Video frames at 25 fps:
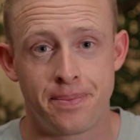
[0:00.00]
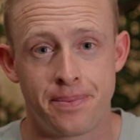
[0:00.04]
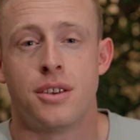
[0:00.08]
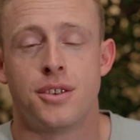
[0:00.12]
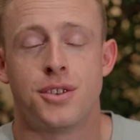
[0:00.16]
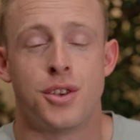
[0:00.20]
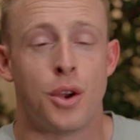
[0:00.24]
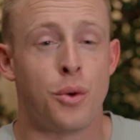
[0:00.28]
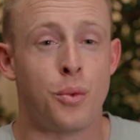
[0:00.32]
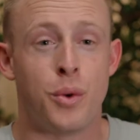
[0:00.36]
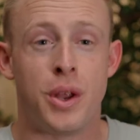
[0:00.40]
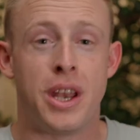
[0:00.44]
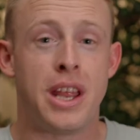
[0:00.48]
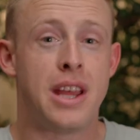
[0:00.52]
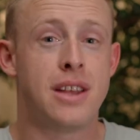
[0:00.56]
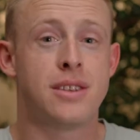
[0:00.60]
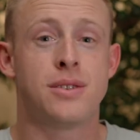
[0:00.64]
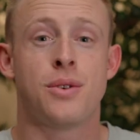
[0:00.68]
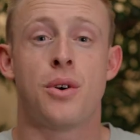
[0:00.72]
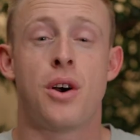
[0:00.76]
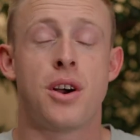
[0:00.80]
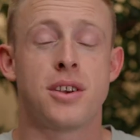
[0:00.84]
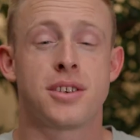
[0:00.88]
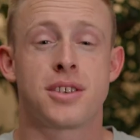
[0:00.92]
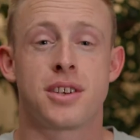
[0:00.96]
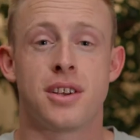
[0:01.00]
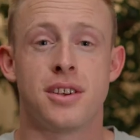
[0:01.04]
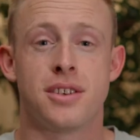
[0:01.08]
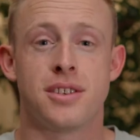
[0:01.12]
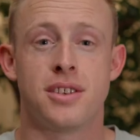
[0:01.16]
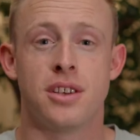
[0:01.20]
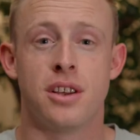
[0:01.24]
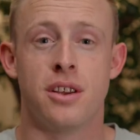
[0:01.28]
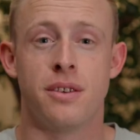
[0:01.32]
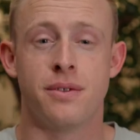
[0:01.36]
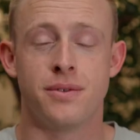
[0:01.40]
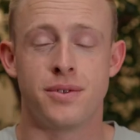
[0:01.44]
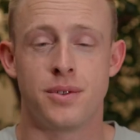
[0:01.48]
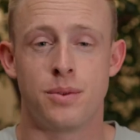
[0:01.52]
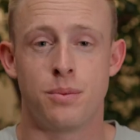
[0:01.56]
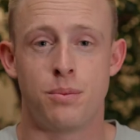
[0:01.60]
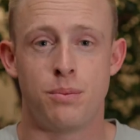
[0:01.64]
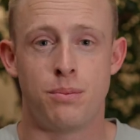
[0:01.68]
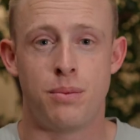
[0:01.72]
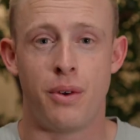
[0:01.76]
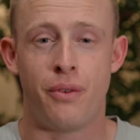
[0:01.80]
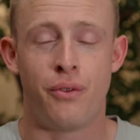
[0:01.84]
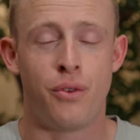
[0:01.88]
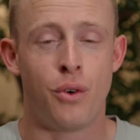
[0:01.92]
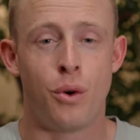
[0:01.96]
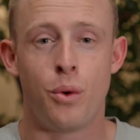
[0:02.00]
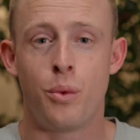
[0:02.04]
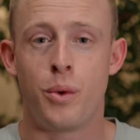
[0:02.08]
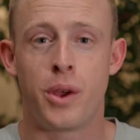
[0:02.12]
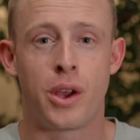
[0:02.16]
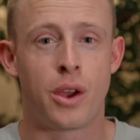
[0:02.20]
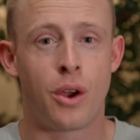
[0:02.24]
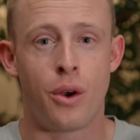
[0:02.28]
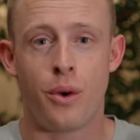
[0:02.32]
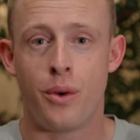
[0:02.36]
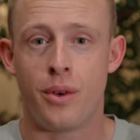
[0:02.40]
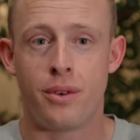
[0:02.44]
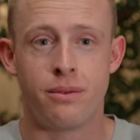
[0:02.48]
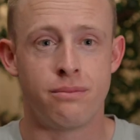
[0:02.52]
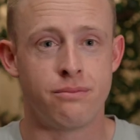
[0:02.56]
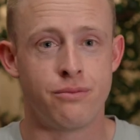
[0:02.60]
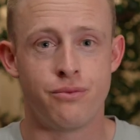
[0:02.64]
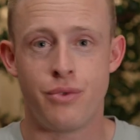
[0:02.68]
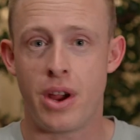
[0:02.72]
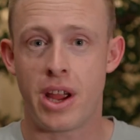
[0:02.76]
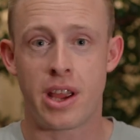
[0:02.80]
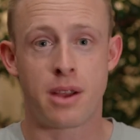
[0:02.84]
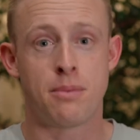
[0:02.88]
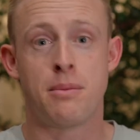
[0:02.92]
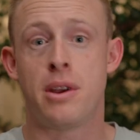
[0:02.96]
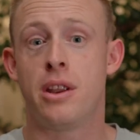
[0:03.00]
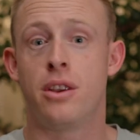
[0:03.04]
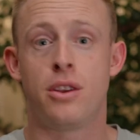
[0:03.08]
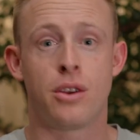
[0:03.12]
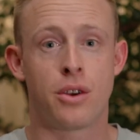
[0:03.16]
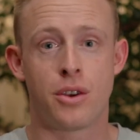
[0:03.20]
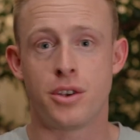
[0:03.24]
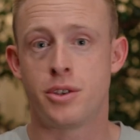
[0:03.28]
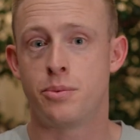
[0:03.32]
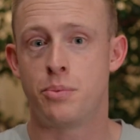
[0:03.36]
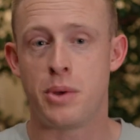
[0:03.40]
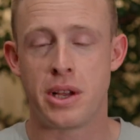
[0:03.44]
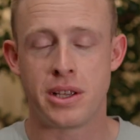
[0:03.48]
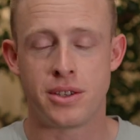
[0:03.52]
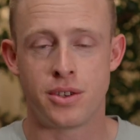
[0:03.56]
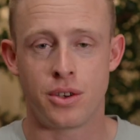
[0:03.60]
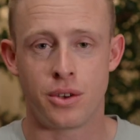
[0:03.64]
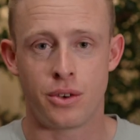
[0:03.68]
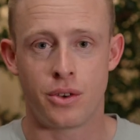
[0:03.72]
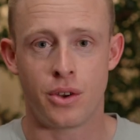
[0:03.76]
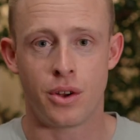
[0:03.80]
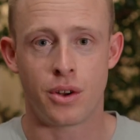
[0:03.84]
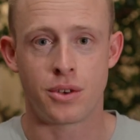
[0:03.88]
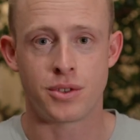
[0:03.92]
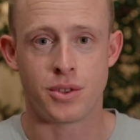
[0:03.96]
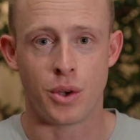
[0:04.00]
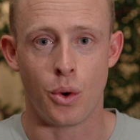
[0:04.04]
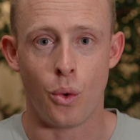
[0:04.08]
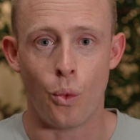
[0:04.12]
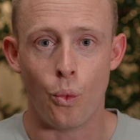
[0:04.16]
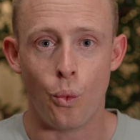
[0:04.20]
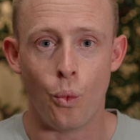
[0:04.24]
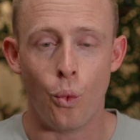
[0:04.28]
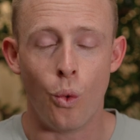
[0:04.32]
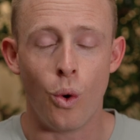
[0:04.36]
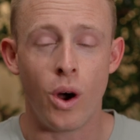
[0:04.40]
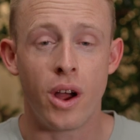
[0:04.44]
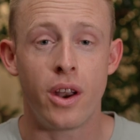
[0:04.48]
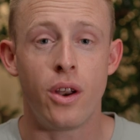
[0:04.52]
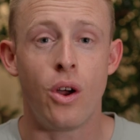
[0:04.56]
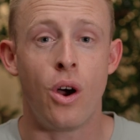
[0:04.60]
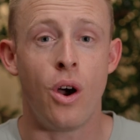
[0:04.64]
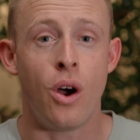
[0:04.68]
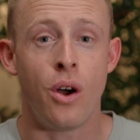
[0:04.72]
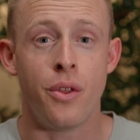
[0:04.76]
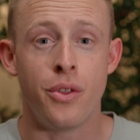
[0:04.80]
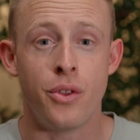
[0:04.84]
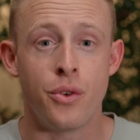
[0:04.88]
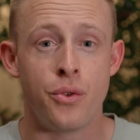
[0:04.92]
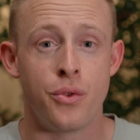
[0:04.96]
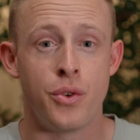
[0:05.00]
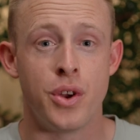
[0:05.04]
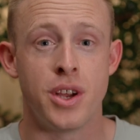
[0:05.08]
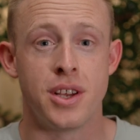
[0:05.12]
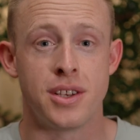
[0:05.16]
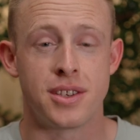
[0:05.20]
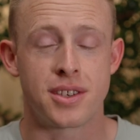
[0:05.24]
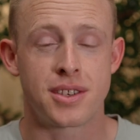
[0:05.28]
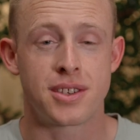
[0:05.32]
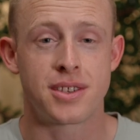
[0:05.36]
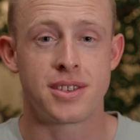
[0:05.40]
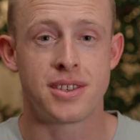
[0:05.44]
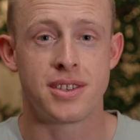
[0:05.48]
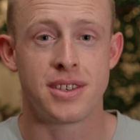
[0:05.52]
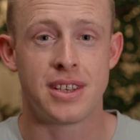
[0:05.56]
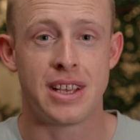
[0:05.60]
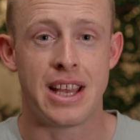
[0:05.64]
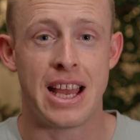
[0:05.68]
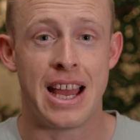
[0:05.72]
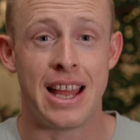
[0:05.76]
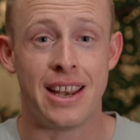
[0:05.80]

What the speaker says: So we need to ask ourselves, before we go and recommend you go speak to your doctor, what are the risks?